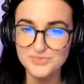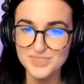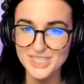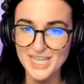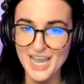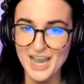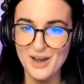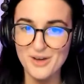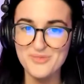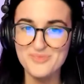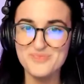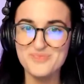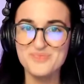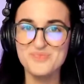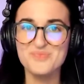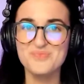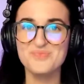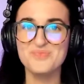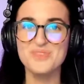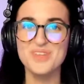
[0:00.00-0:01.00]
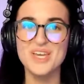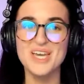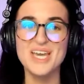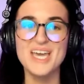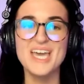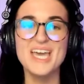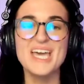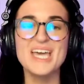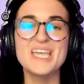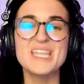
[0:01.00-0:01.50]
Now,
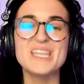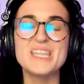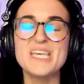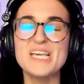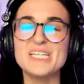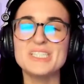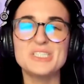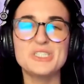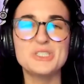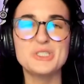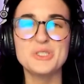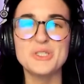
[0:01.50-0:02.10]
this